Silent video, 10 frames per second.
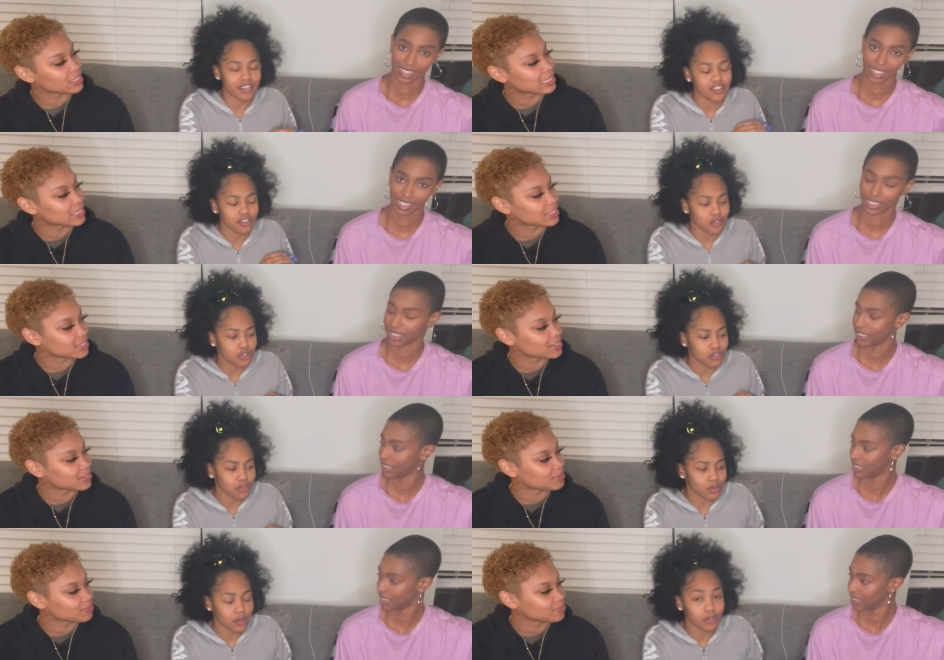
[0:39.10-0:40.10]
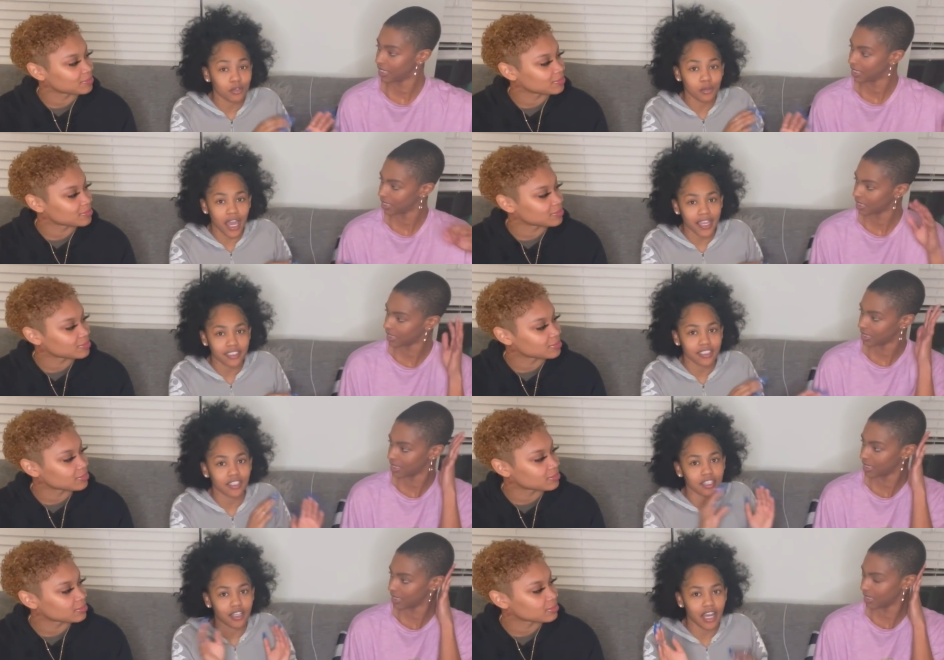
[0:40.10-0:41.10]
Speaker 1: introduced you guys
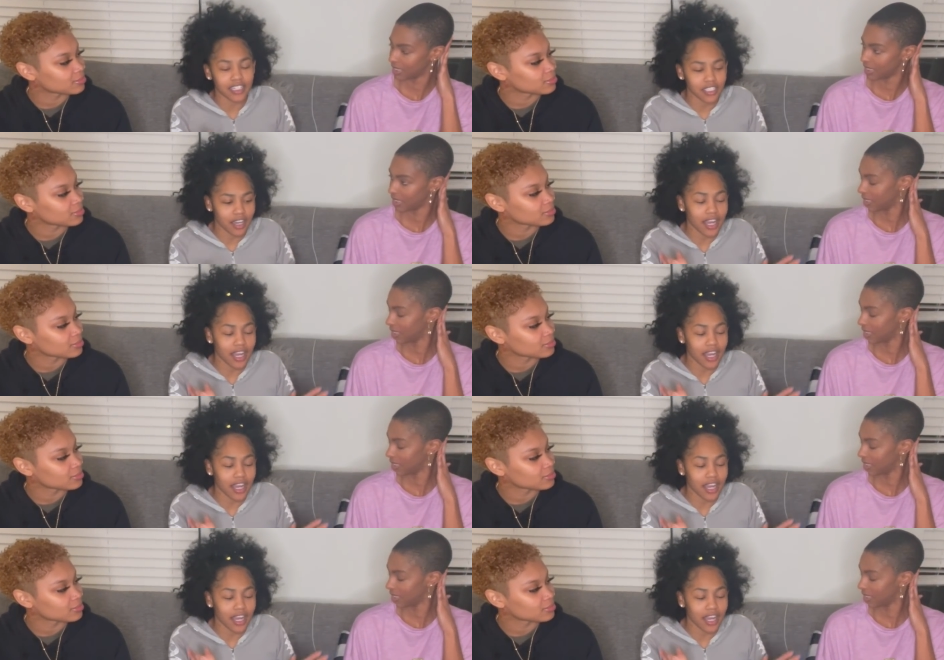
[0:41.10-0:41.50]
to Atiana.